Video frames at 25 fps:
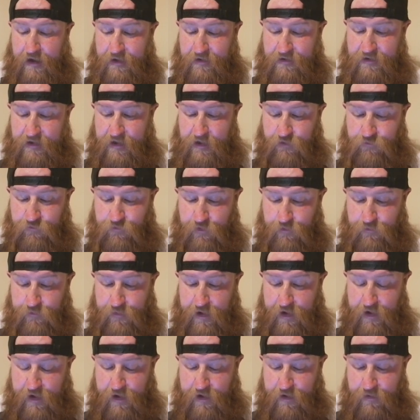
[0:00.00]
accessed from
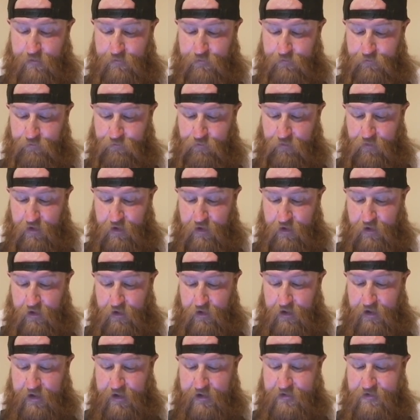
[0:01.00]
there.
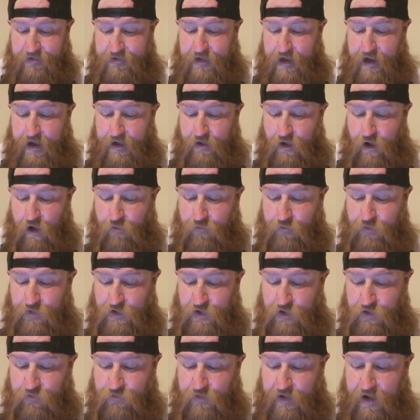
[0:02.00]
Inside,
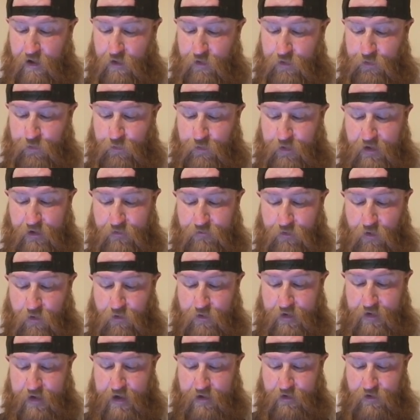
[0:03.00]
officers found 3
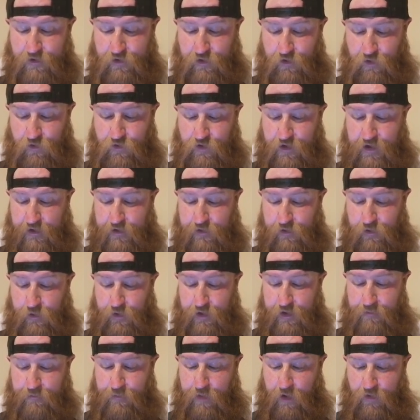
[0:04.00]
foreign nationals,
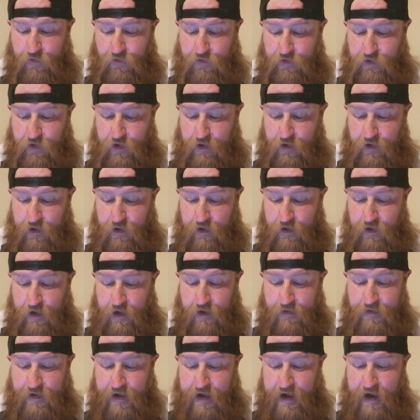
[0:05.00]
including Bonta,
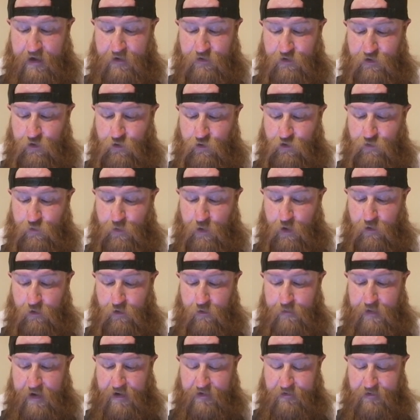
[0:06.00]
and they asked who spoke
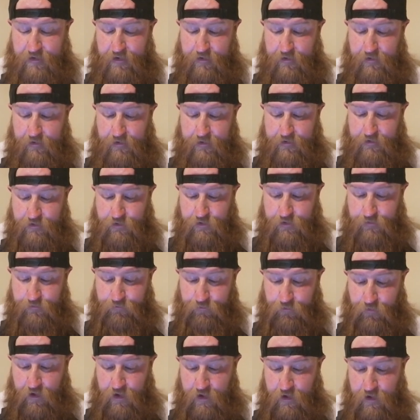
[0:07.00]
the best English.
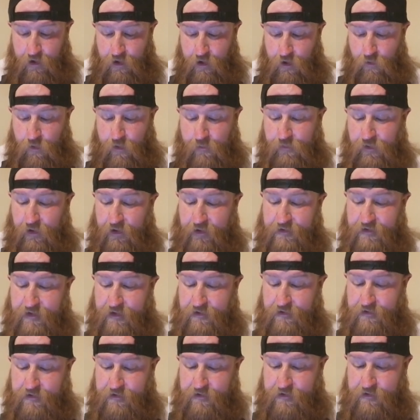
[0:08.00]
When police
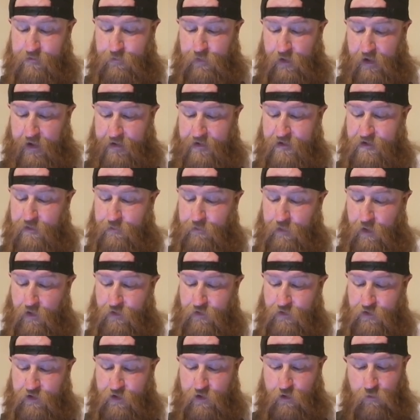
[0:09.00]
explained to
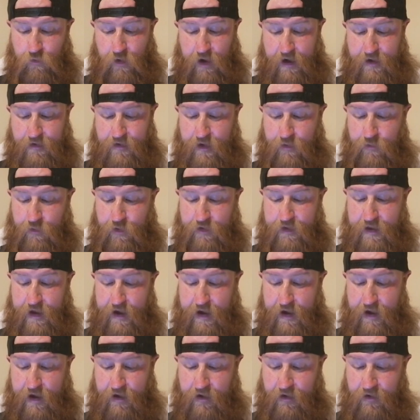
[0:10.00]
Bonta why they were
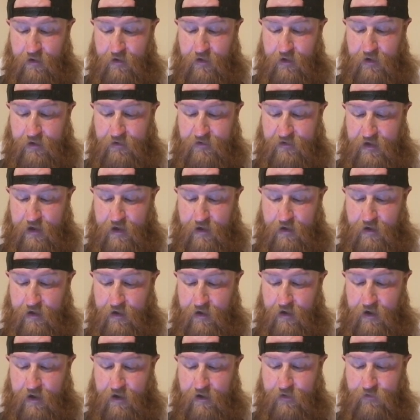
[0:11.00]
there, he said,
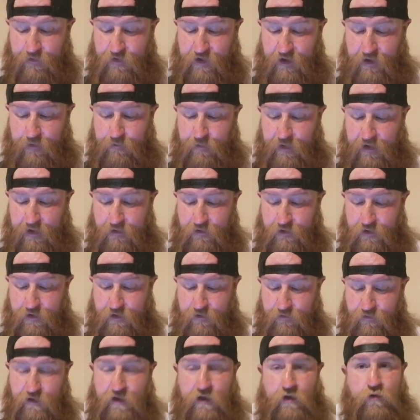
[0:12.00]
"I have seen pictures
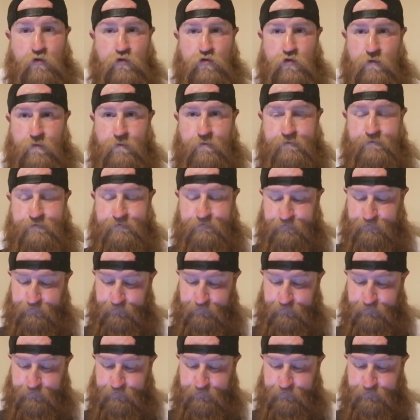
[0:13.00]
of children."